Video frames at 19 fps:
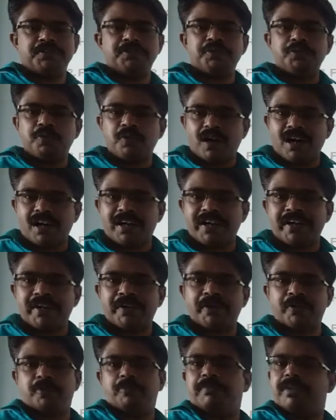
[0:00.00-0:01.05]
you are
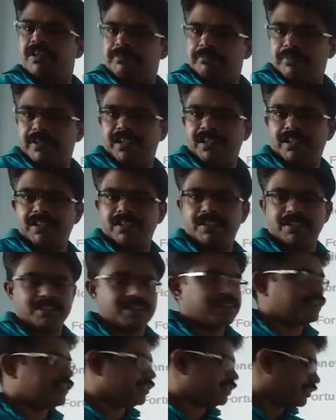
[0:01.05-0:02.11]
a human
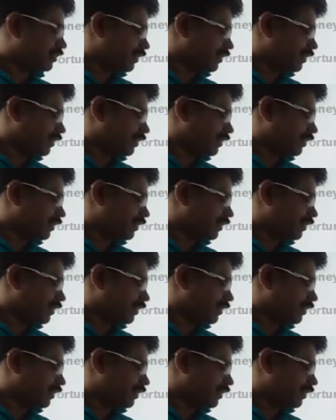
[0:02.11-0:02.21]
being, it is